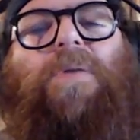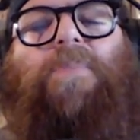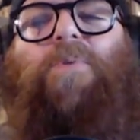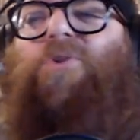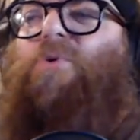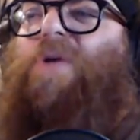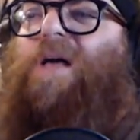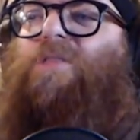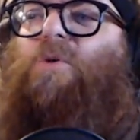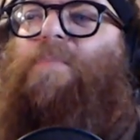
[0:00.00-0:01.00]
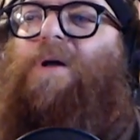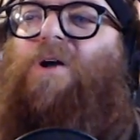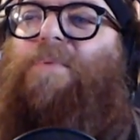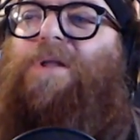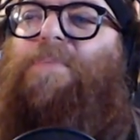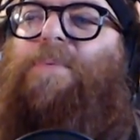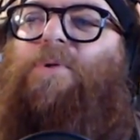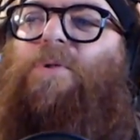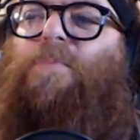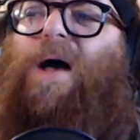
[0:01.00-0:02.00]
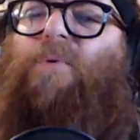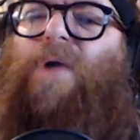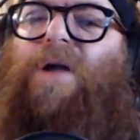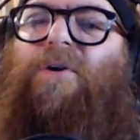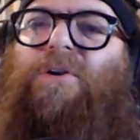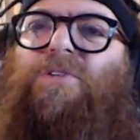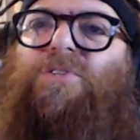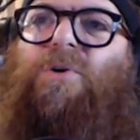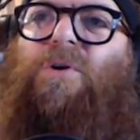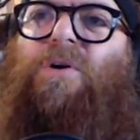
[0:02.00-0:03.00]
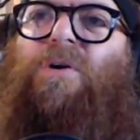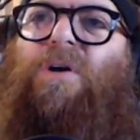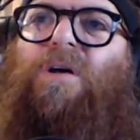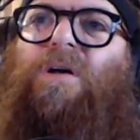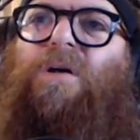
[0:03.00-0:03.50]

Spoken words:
people don't get it, no matter how many people buy records, or